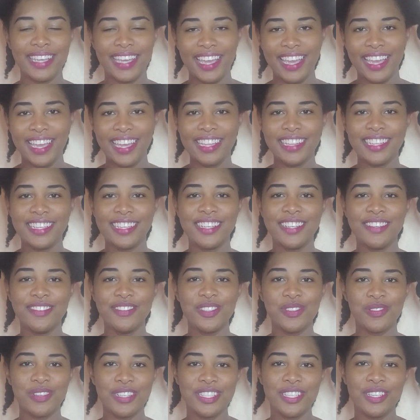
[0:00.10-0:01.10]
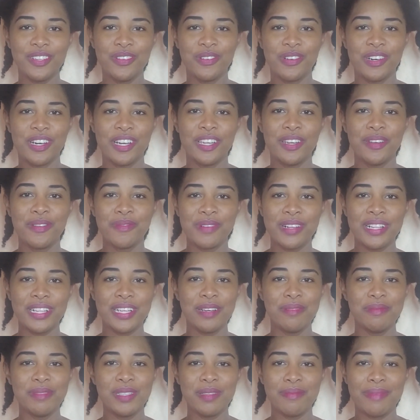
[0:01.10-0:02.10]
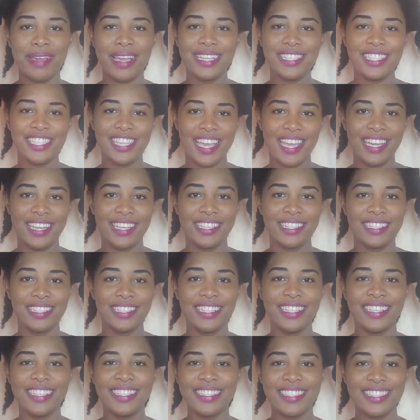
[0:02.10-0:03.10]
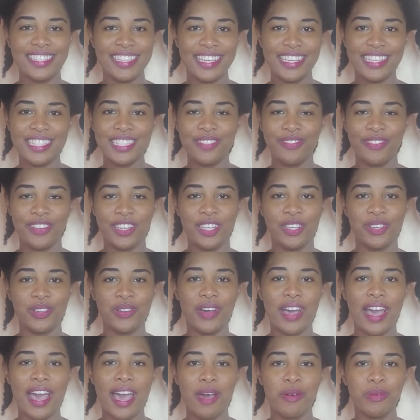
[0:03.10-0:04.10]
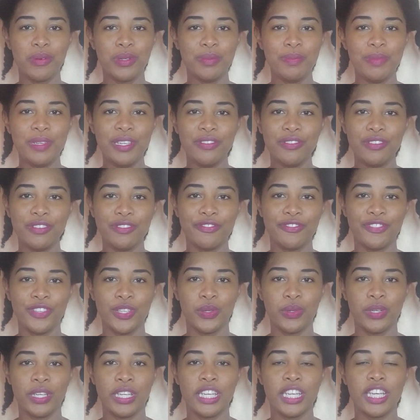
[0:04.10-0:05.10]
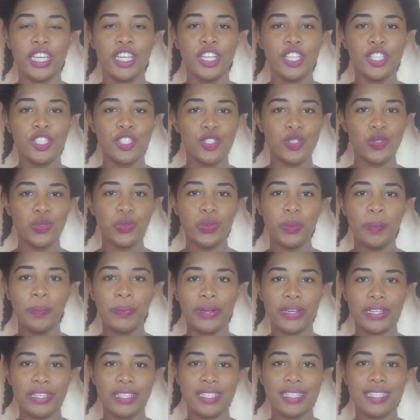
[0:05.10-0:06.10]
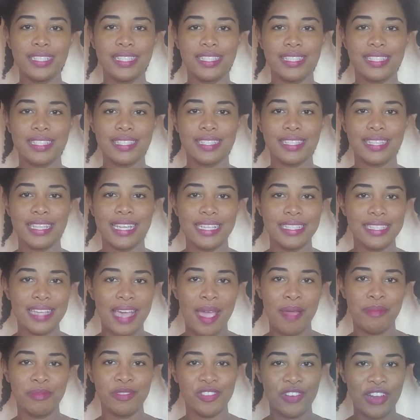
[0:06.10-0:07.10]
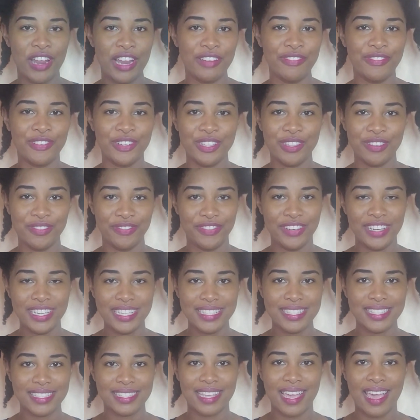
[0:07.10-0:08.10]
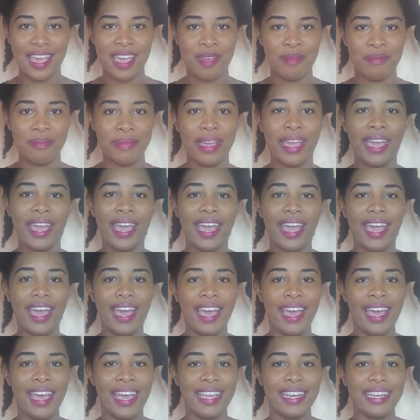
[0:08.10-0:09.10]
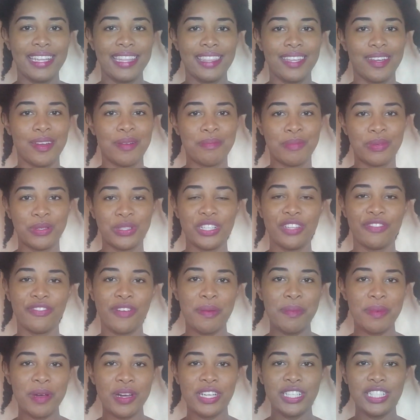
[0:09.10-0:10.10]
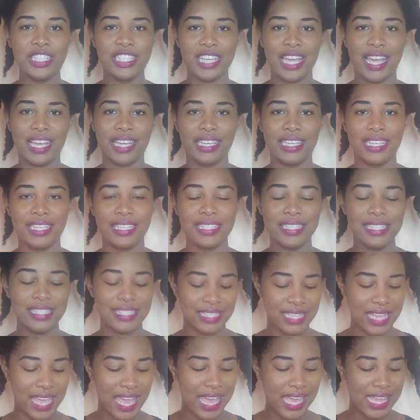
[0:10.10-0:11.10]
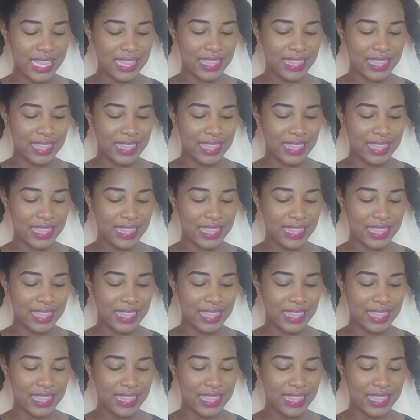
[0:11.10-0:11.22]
Hey loves, what's up going? Welcome to my channel. In today's video, I will be reviewing two products that I'm trying for the first time, and they're both from Aunt Jackie's.